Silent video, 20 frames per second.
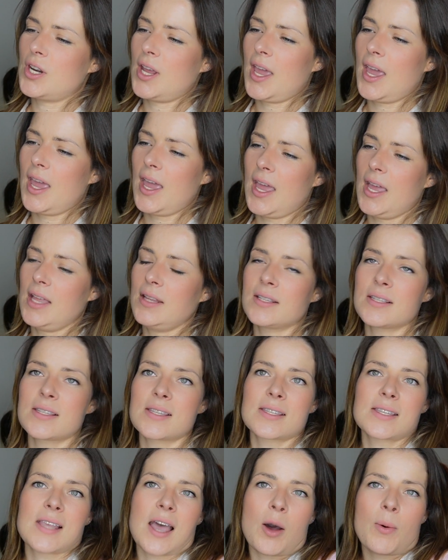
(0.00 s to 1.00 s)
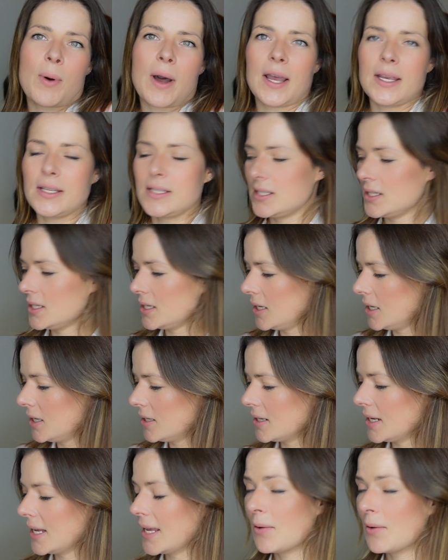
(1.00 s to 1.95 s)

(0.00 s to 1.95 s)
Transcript: head. This is how I did.